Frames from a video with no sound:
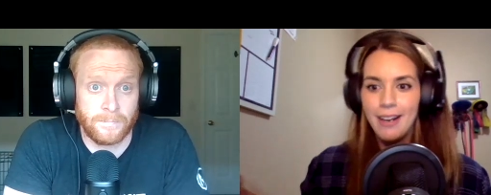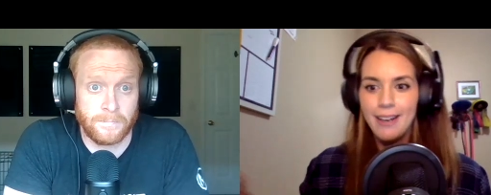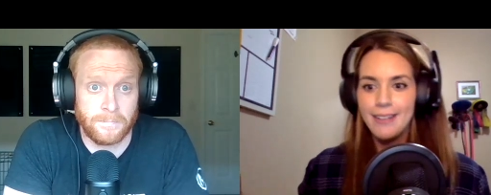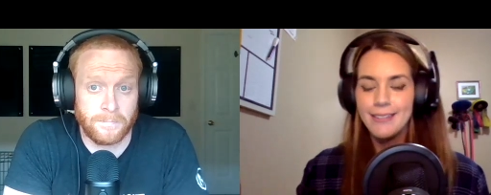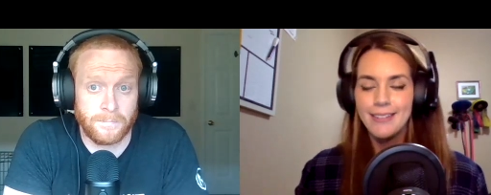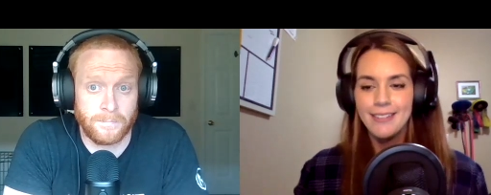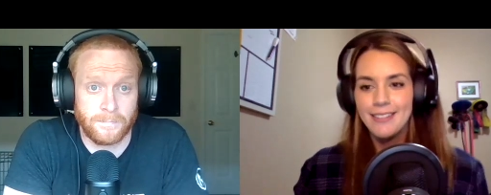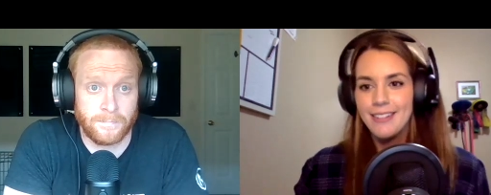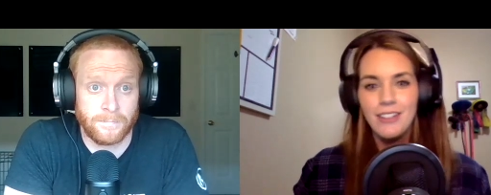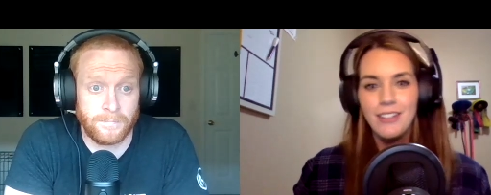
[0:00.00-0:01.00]
Speaker 1: and
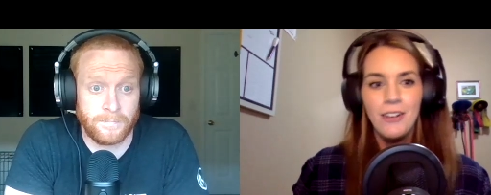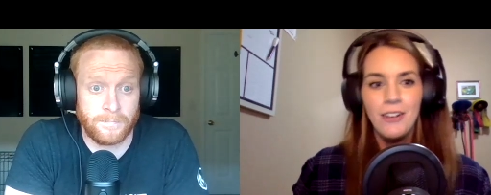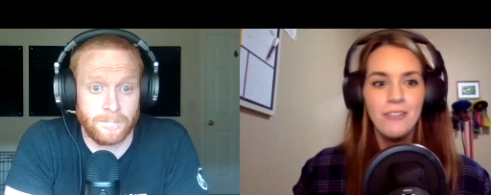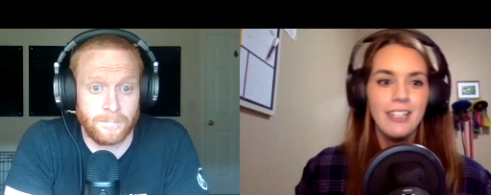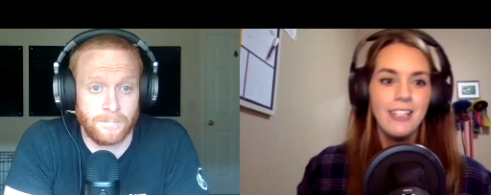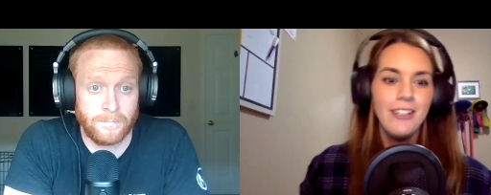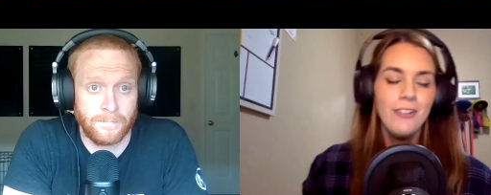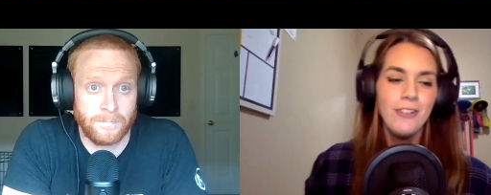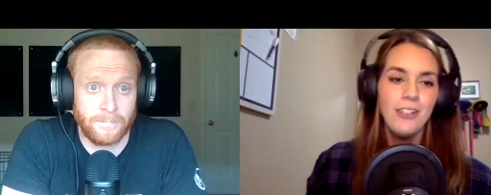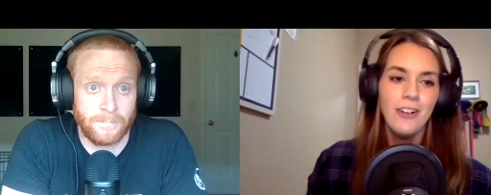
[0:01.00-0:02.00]
you know like you
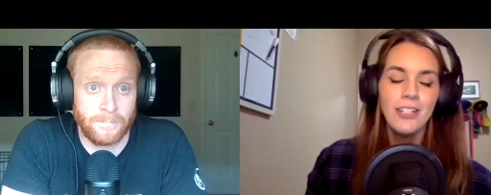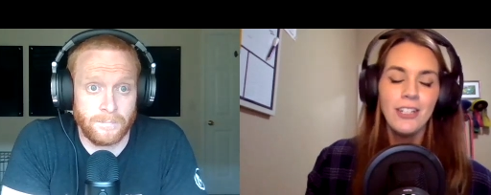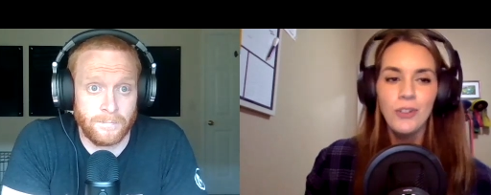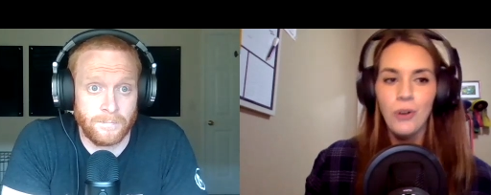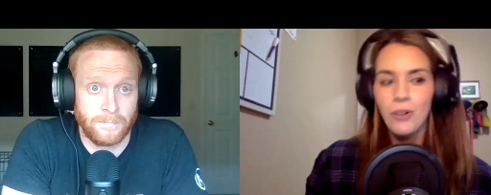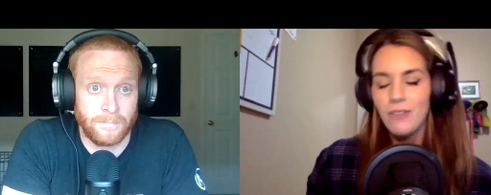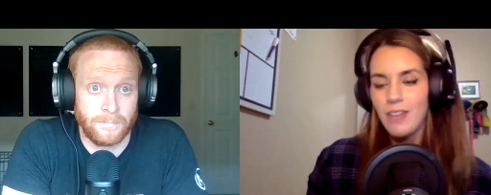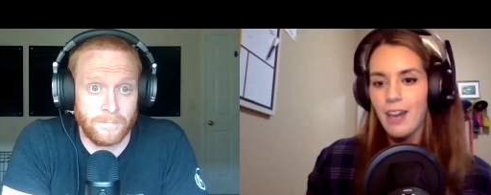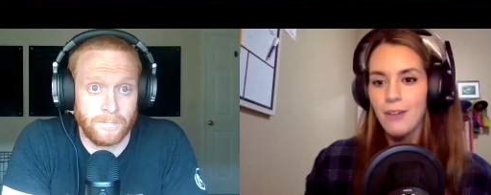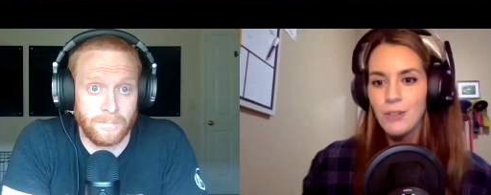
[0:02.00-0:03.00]
you're in control of
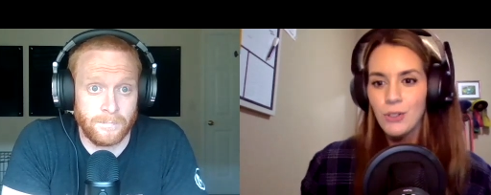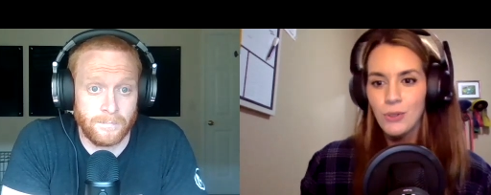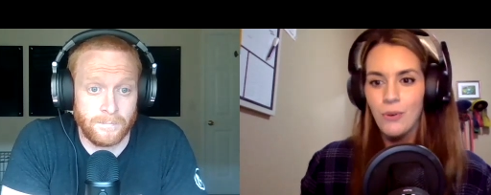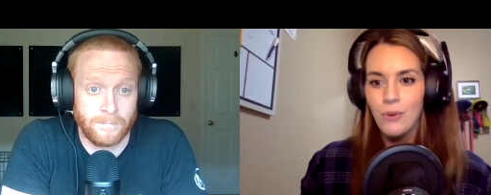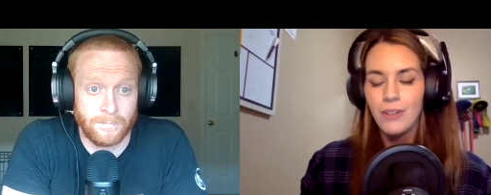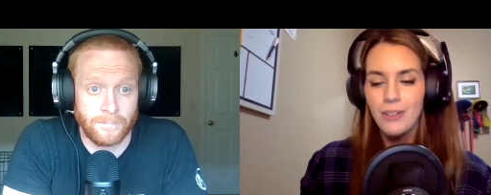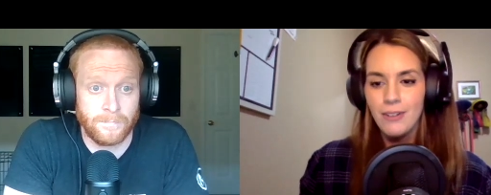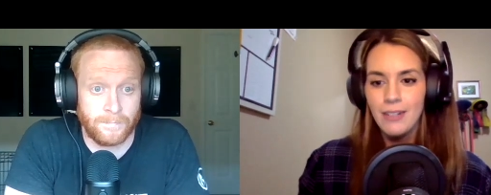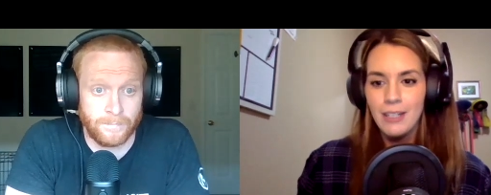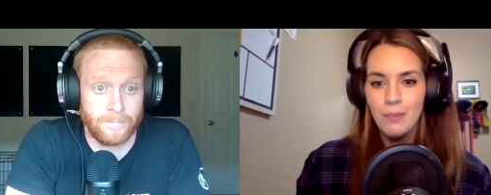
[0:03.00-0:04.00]
that which is cool you
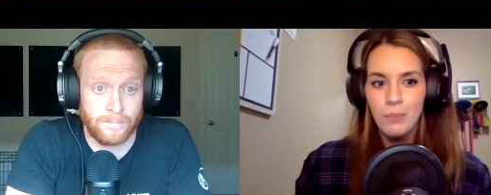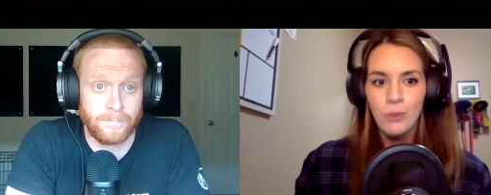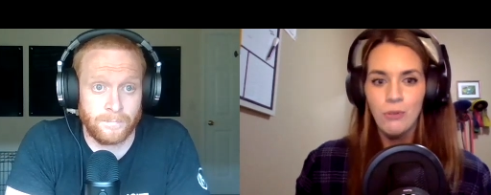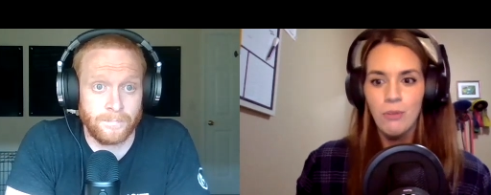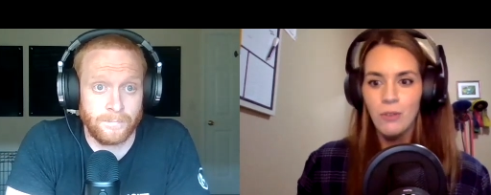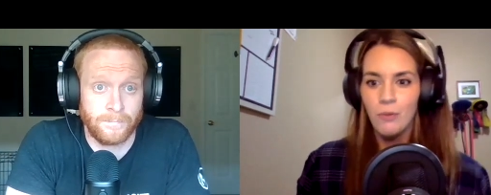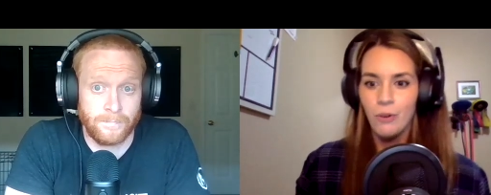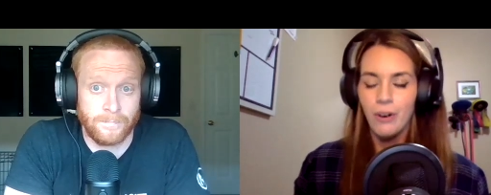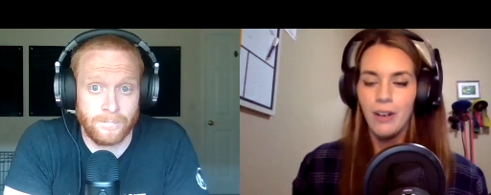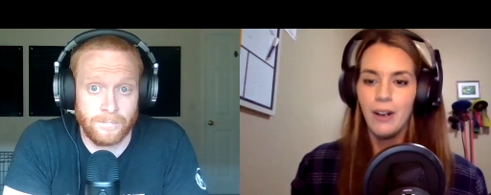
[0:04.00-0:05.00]
don't need a prescription
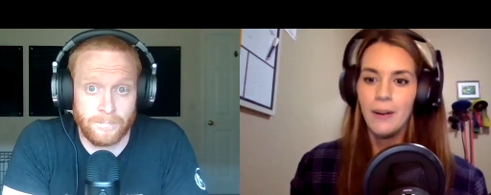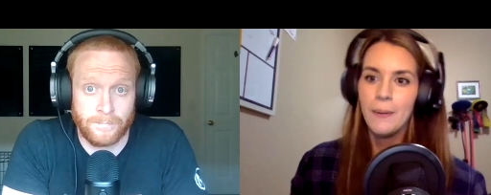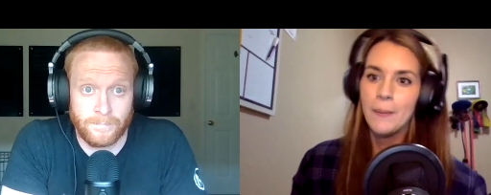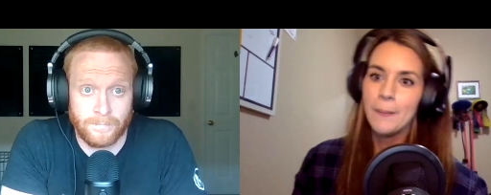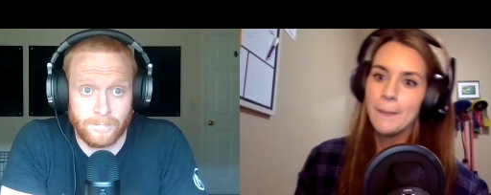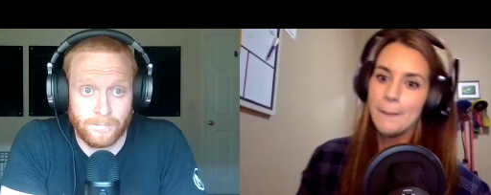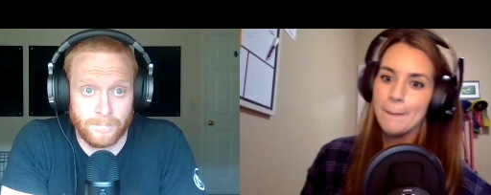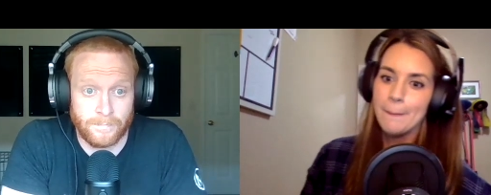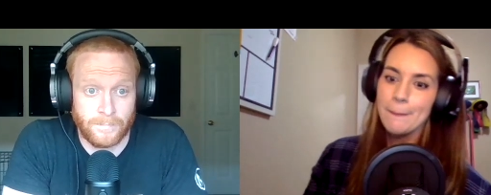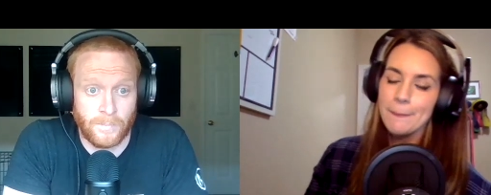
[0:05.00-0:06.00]
for it
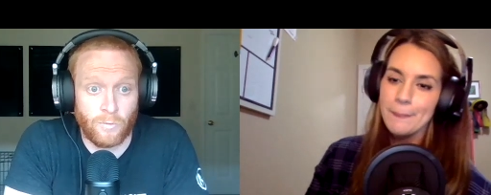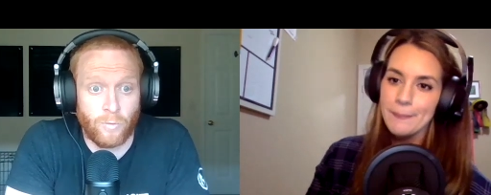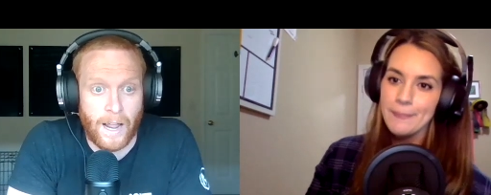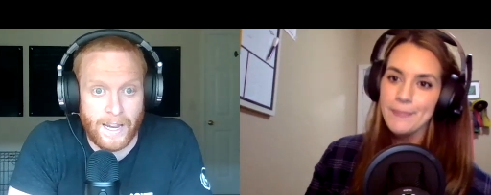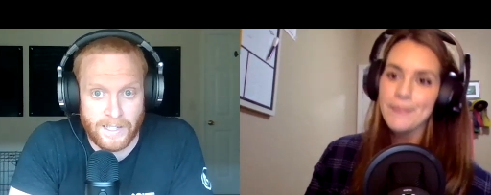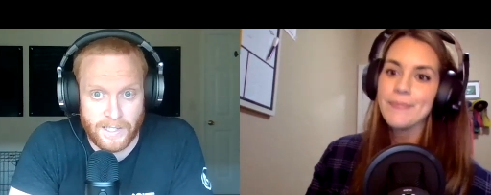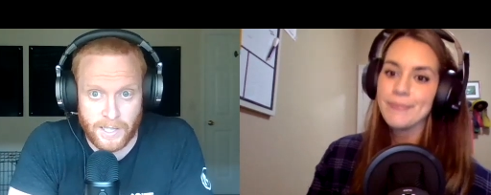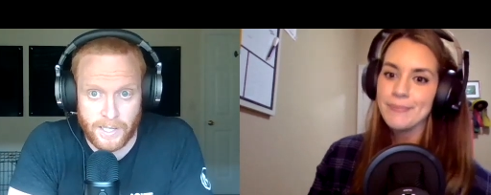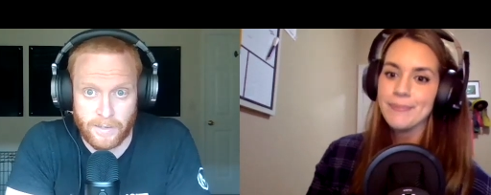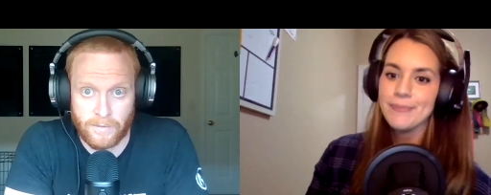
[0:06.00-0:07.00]
Speaker 2: right
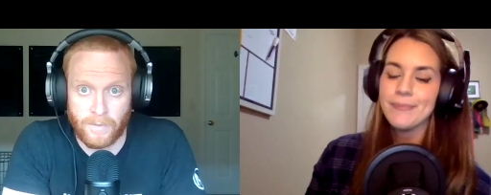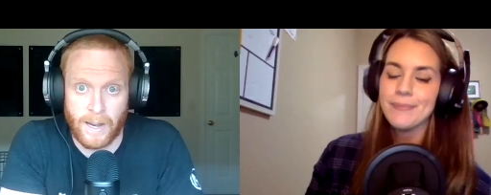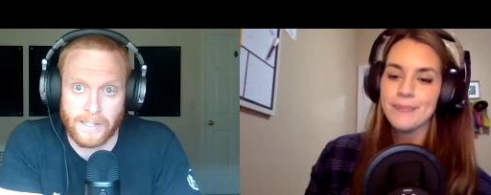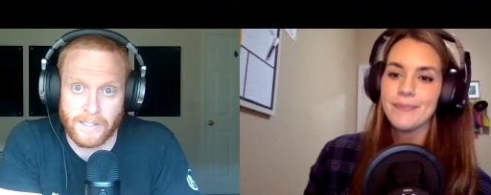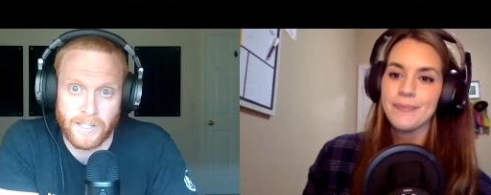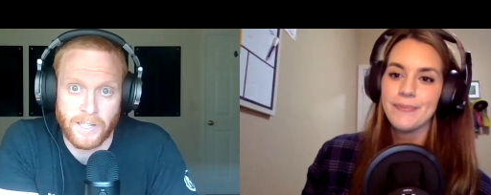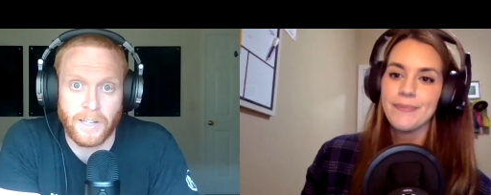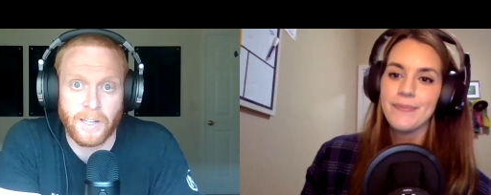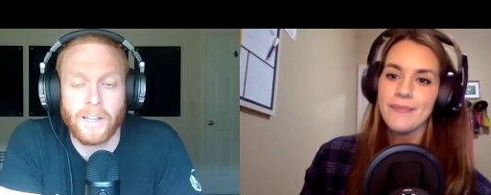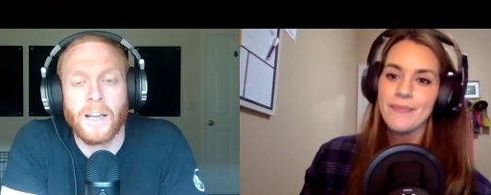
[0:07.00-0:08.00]
right
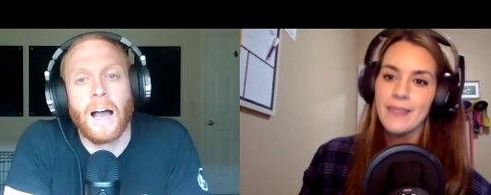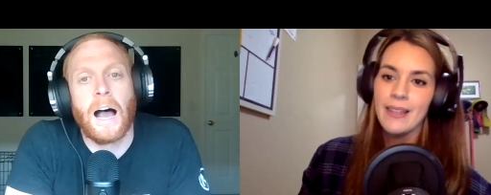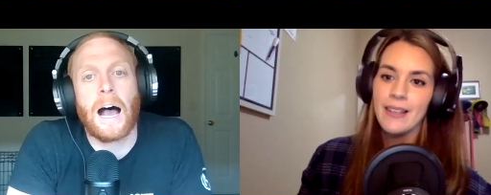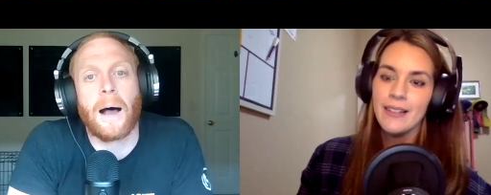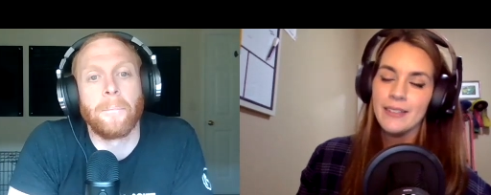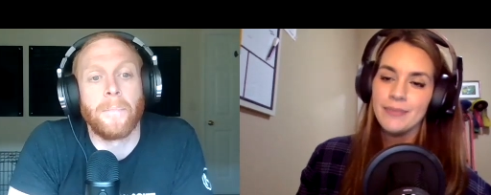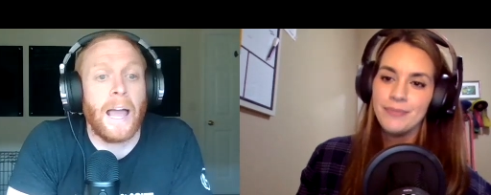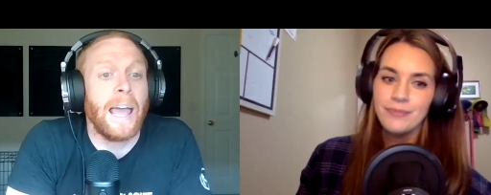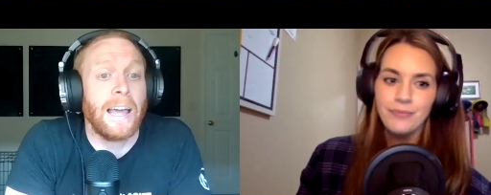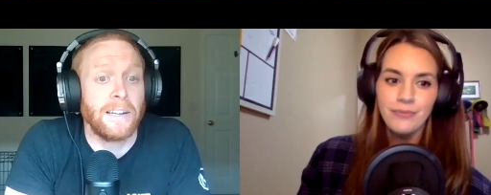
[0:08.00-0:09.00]
um
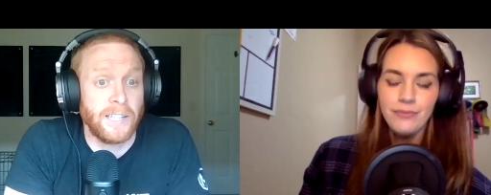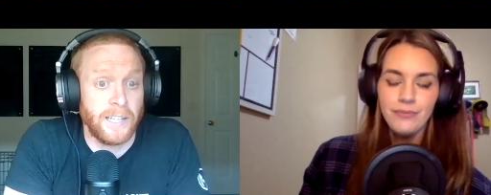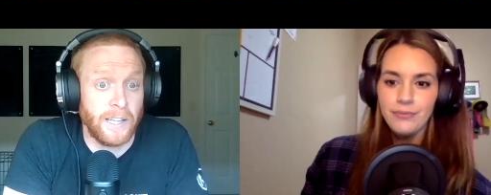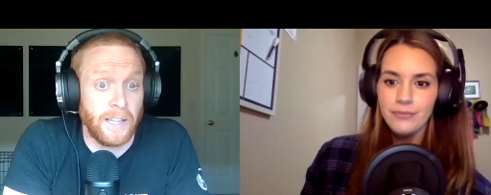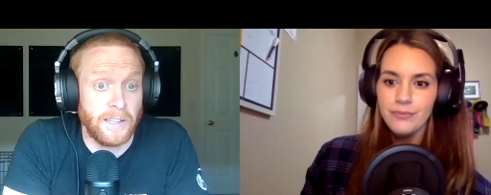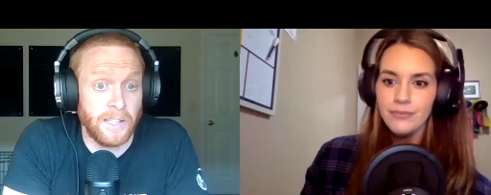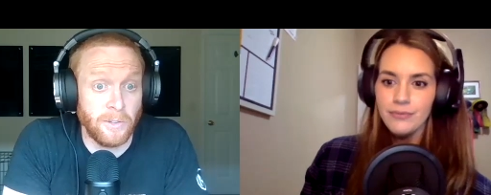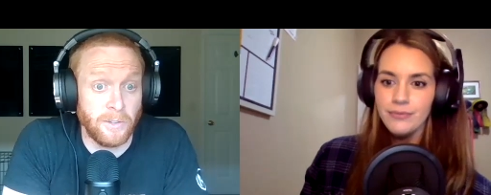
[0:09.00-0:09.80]
and the only